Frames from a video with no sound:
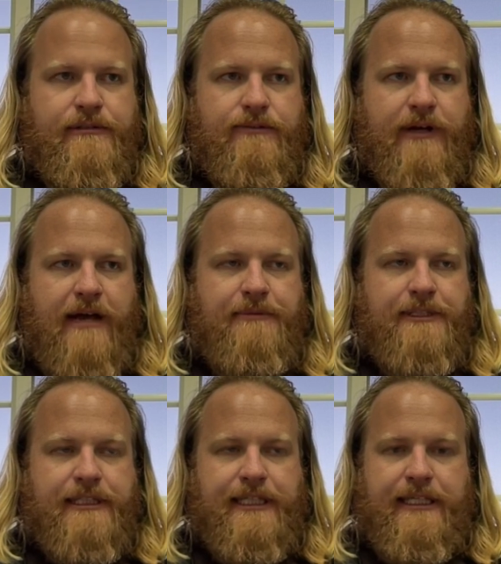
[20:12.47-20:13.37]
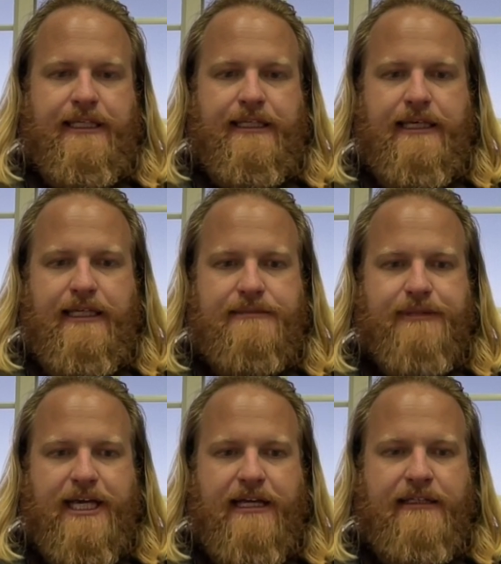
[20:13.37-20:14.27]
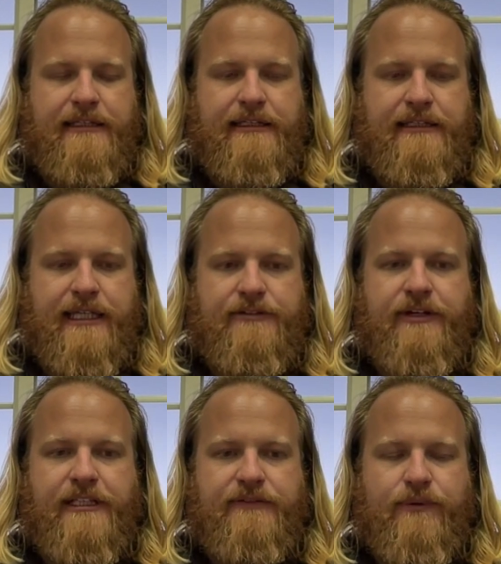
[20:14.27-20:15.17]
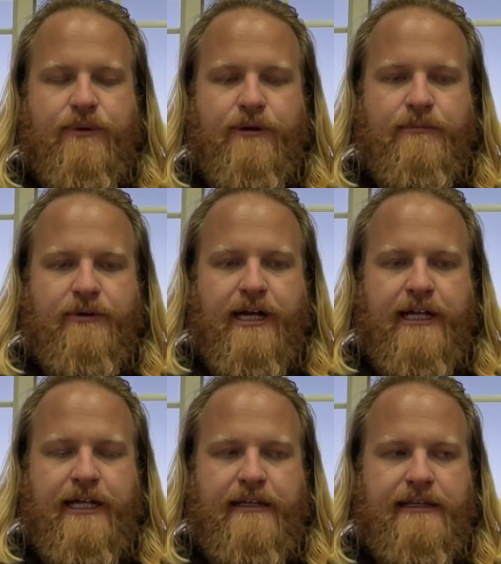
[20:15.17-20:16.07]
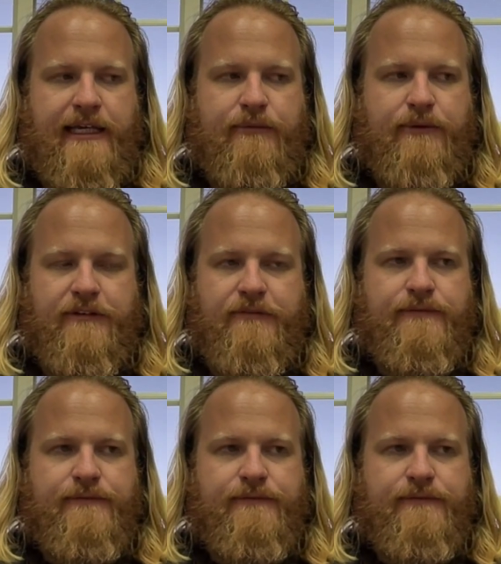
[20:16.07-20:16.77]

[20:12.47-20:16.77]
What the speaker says: rapidly expand and transform, right? I think we've